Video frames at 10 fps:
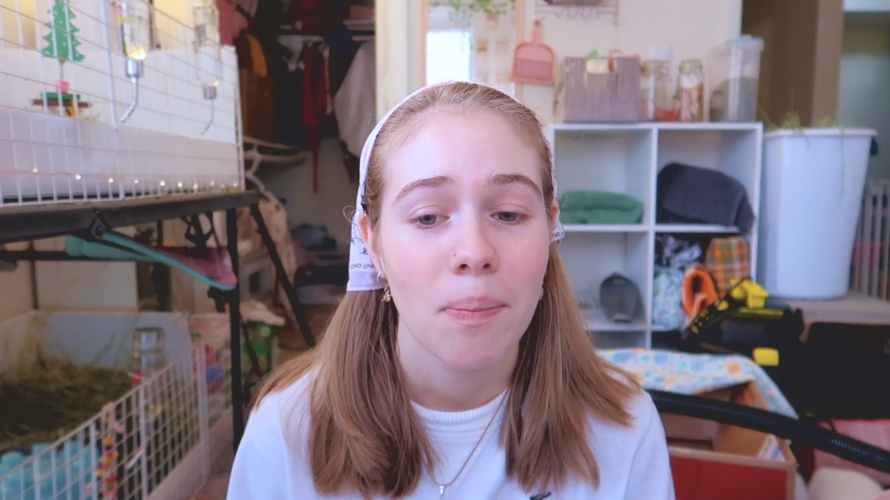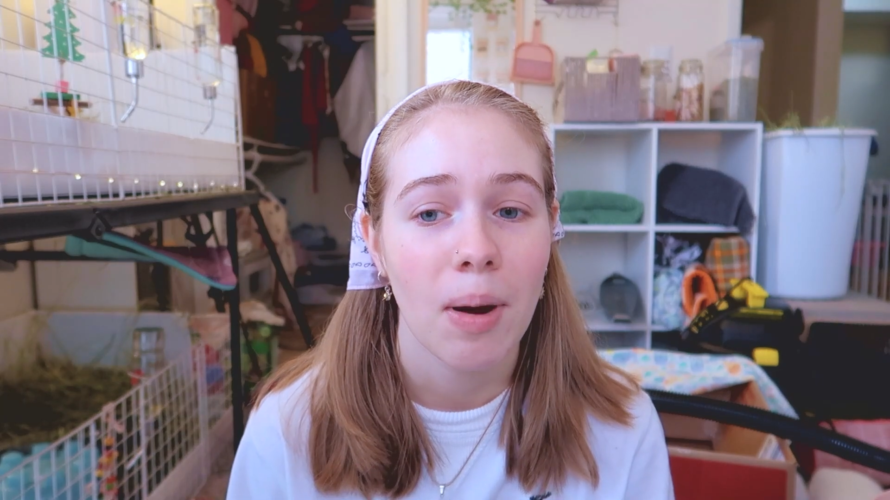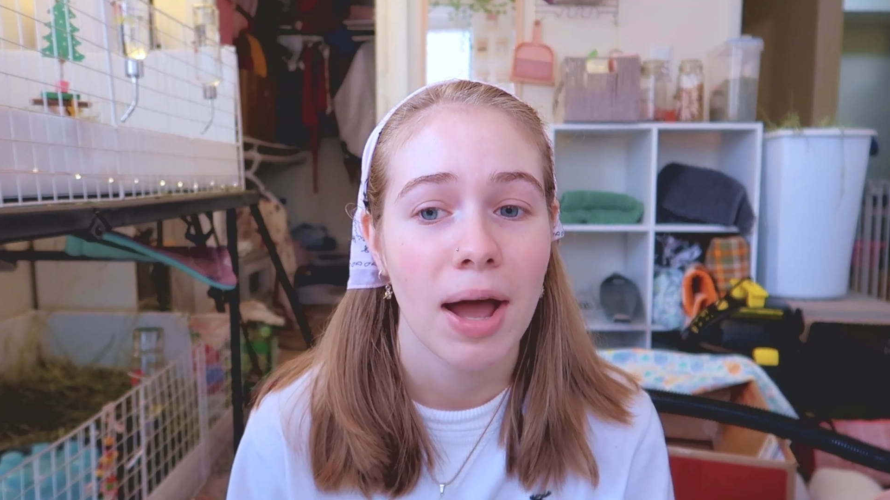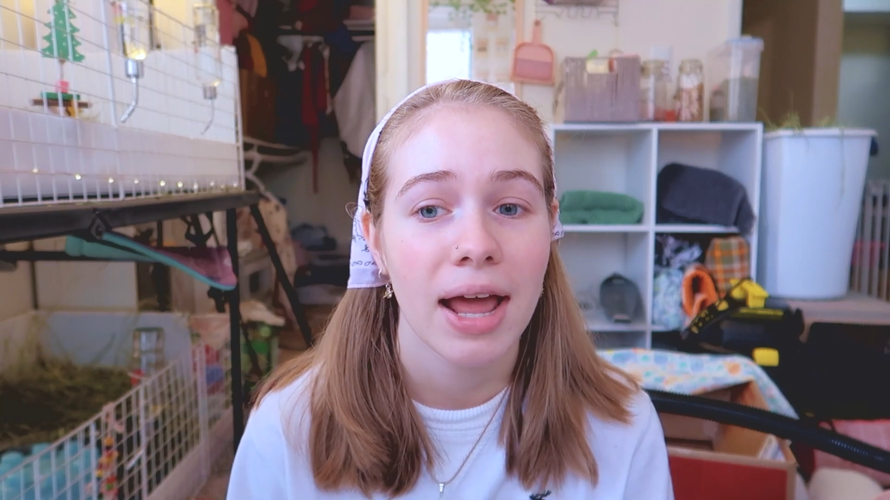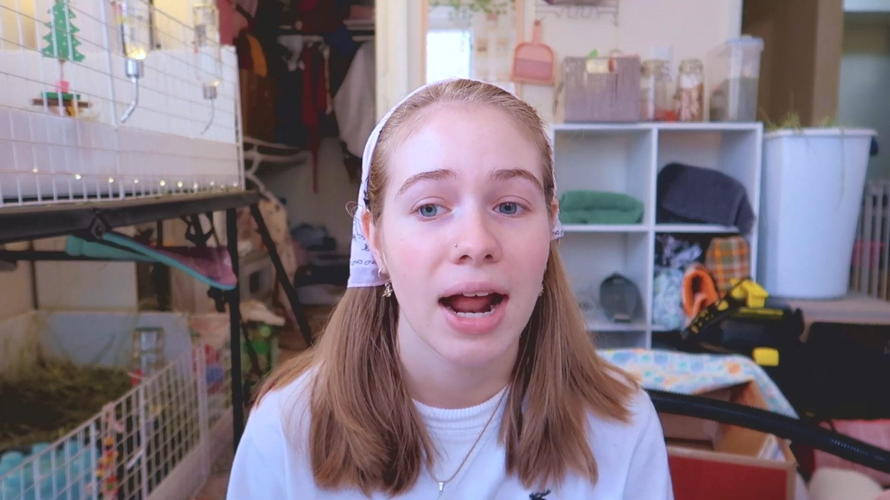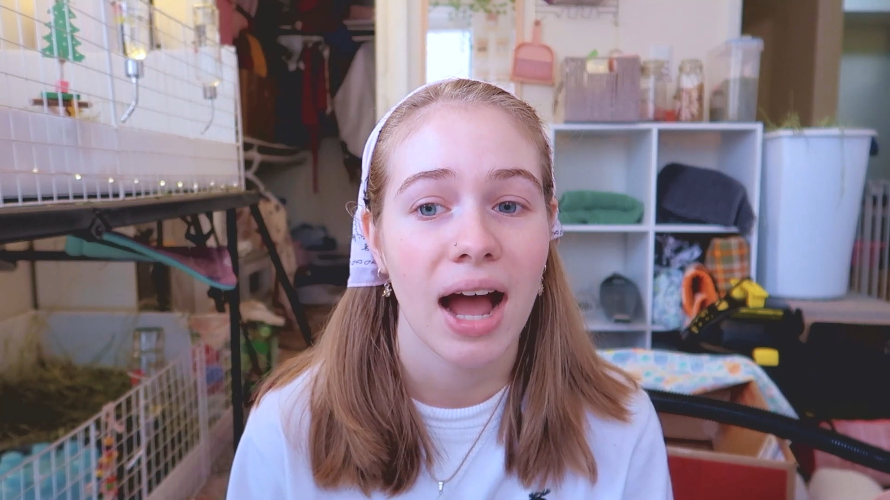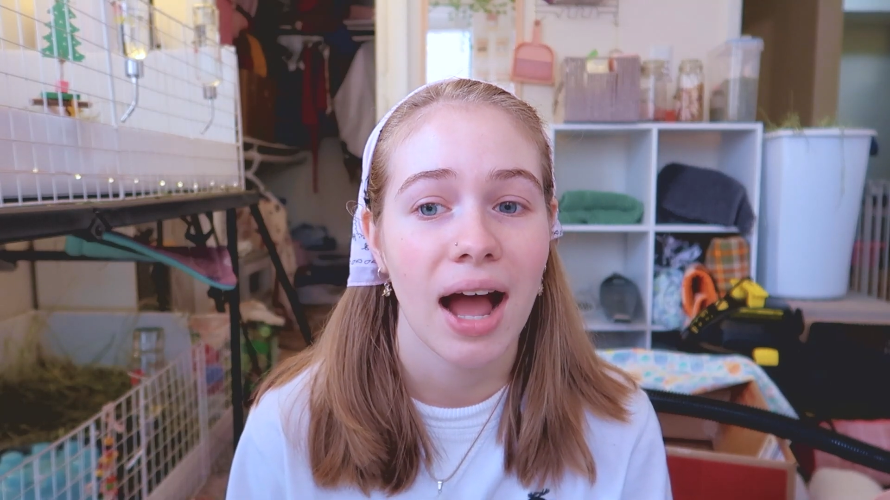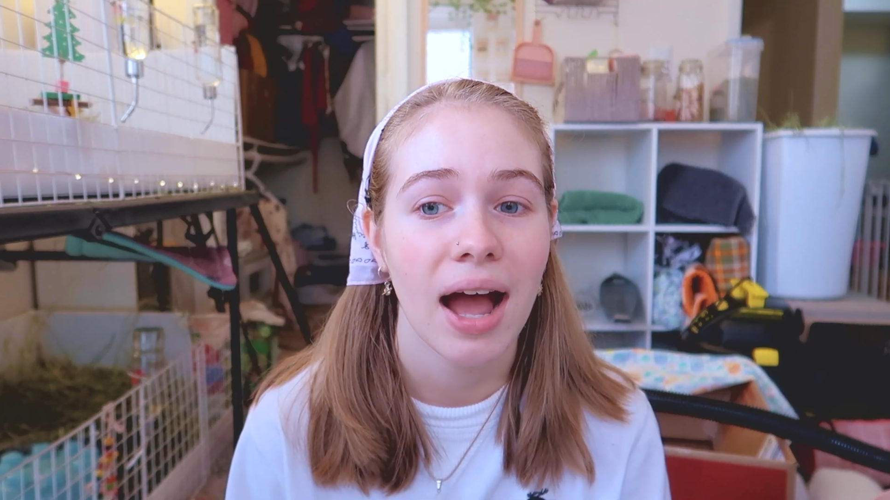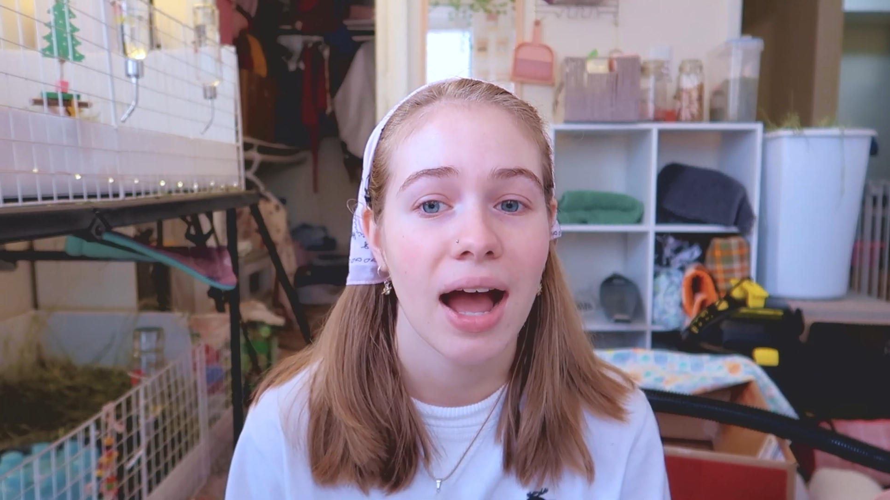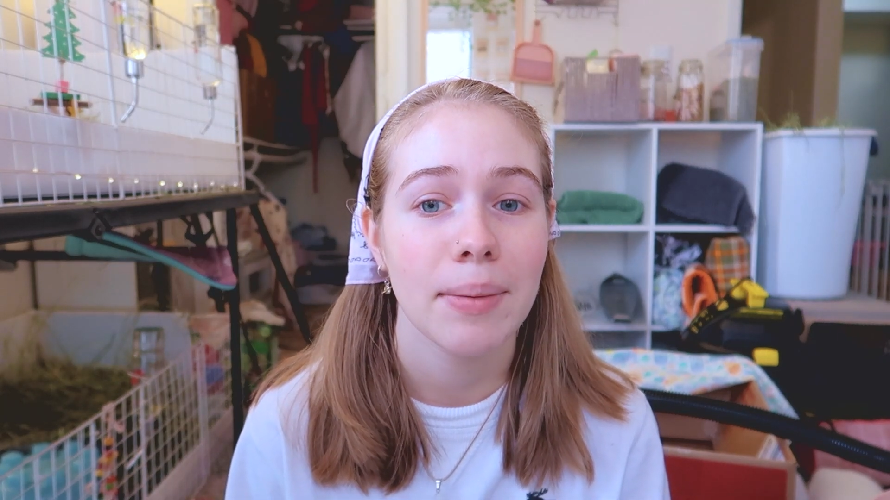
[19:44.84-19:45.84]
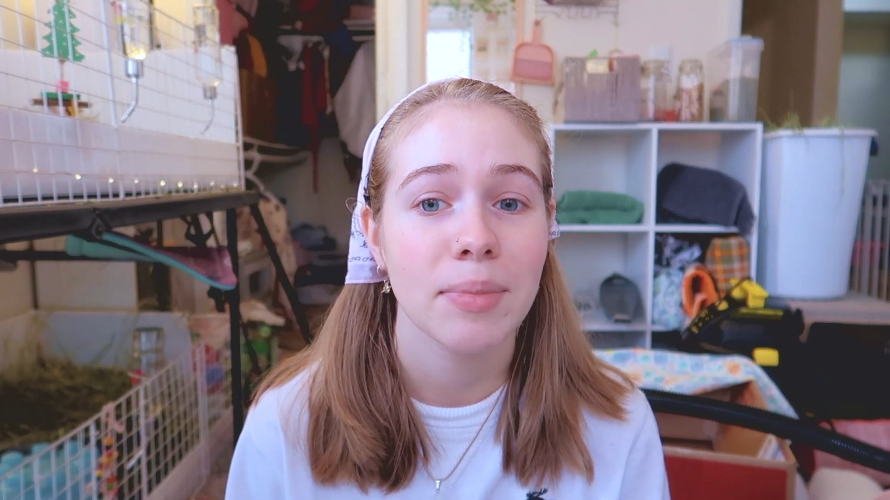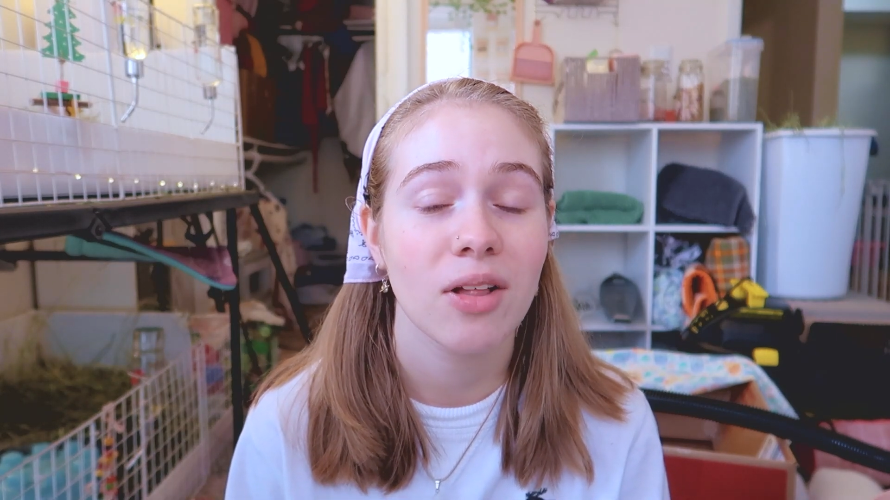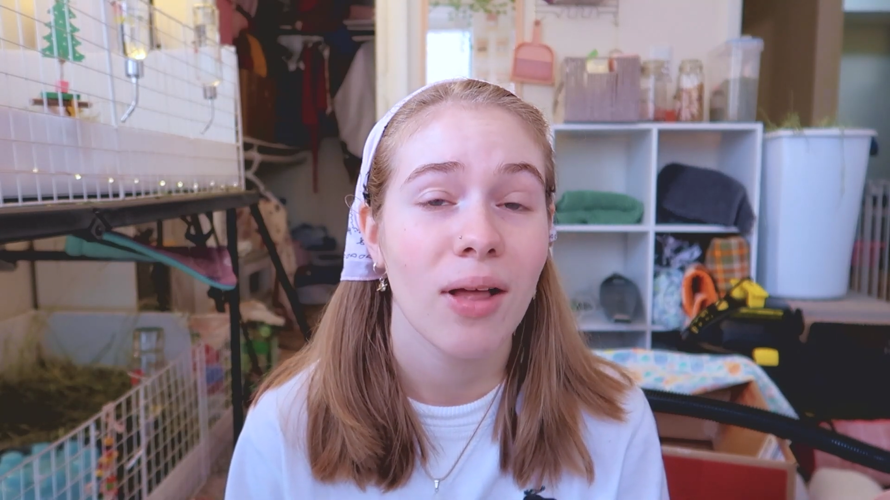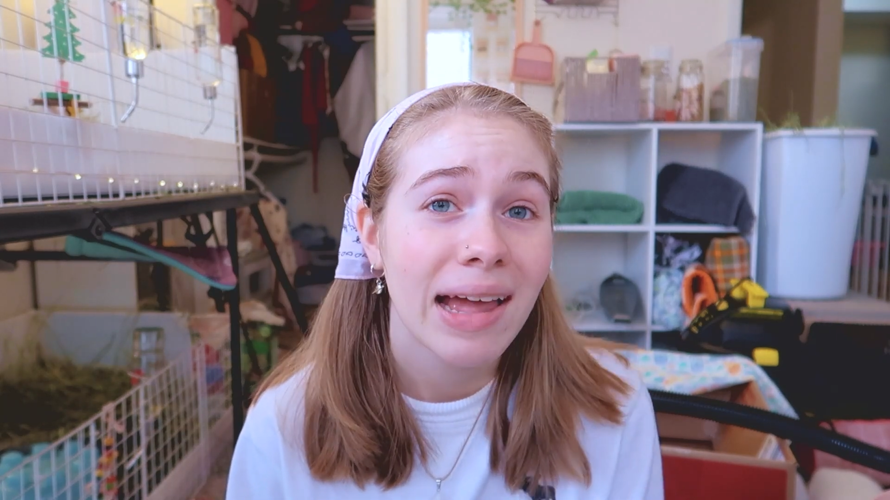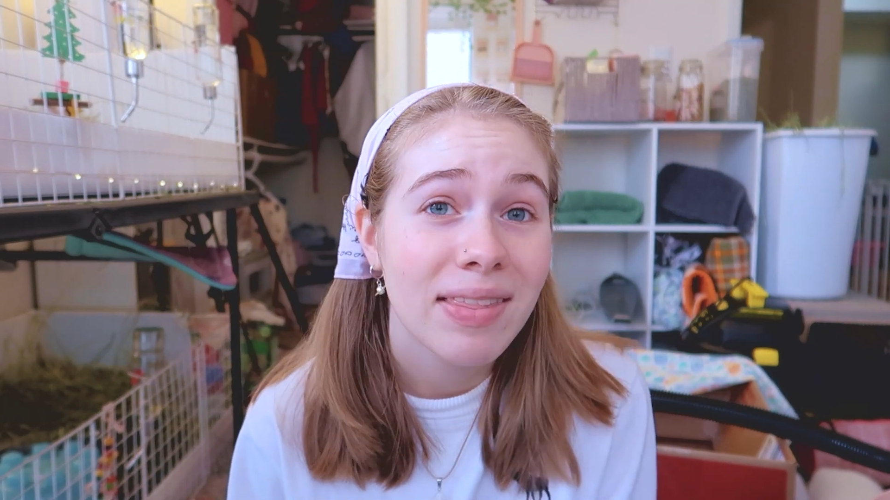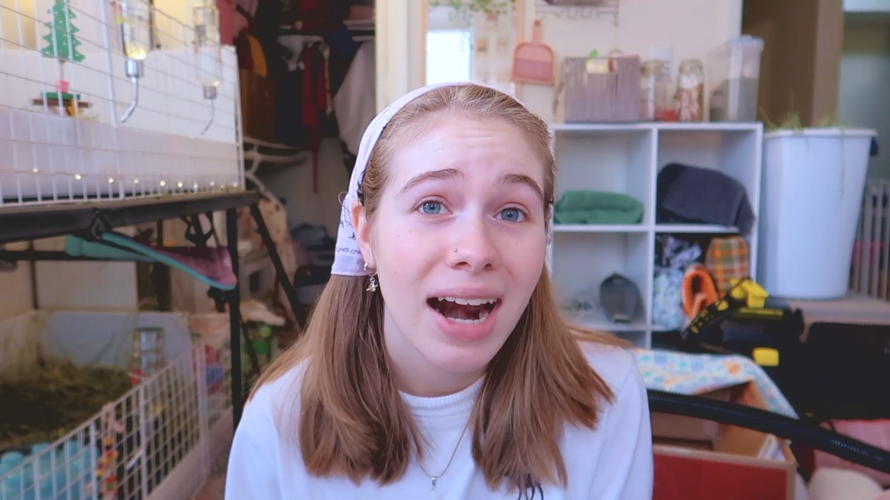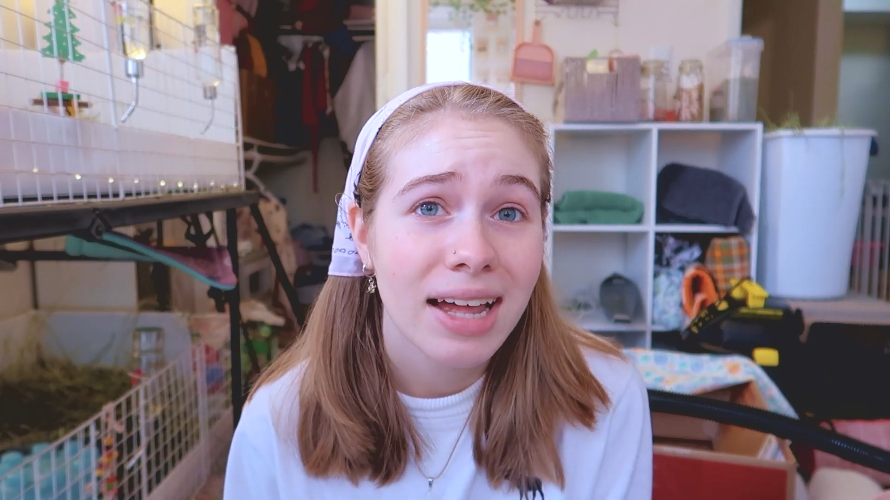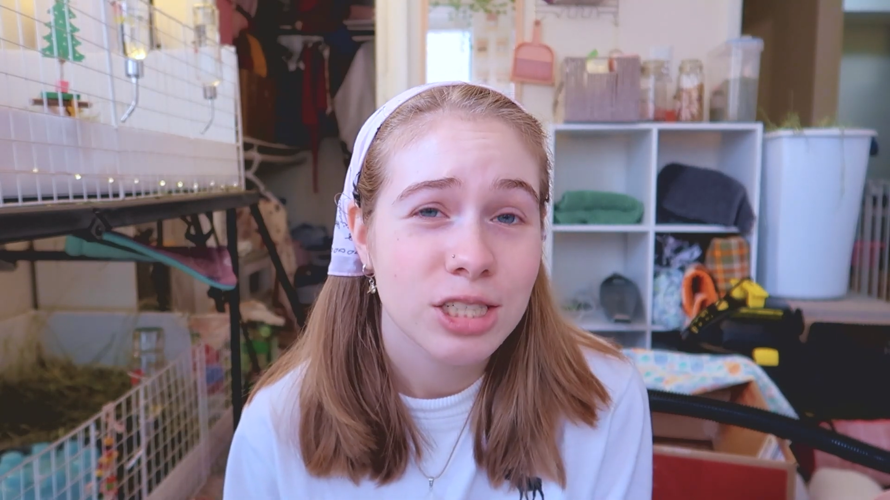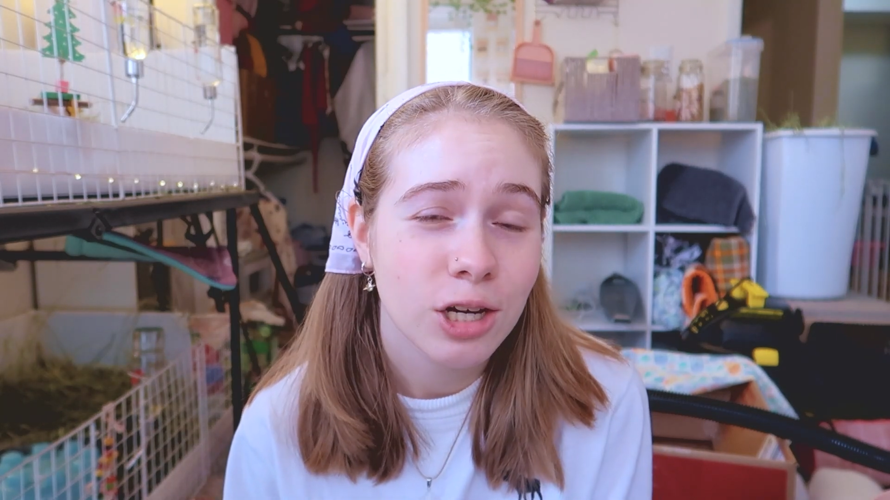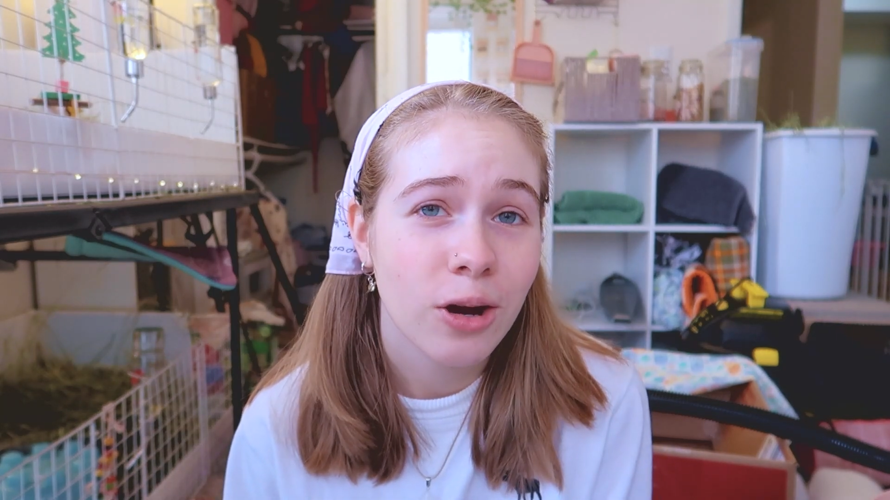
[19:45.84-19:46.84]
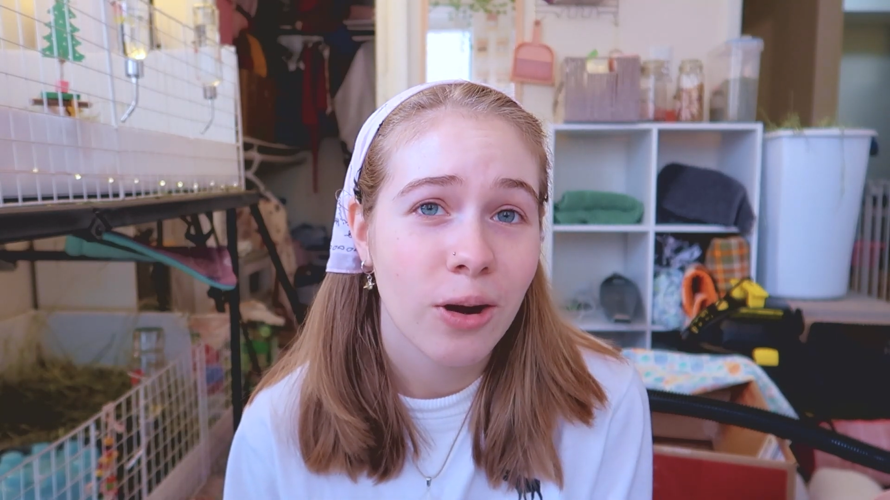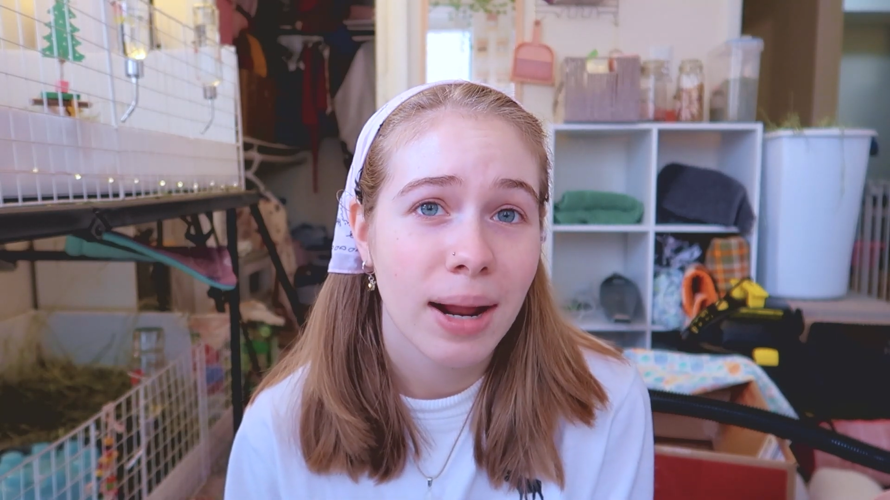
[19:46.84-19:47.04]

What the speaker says: but I'm glad that I took her,